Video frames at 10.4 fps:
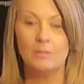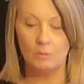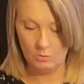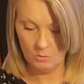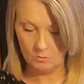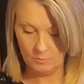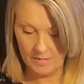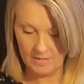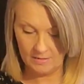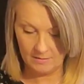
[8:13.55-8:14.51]
Oh,
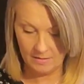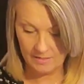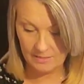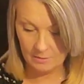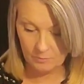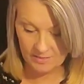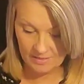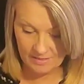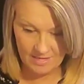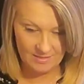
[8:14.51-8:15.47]
wait, I need to
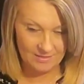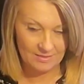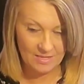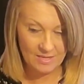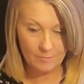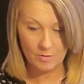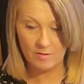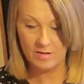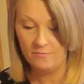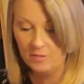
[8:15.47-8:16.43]
whisk these. See, I'm
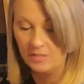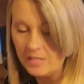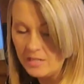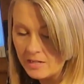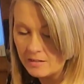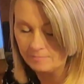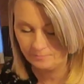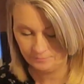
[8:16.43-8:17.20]
already forgetting.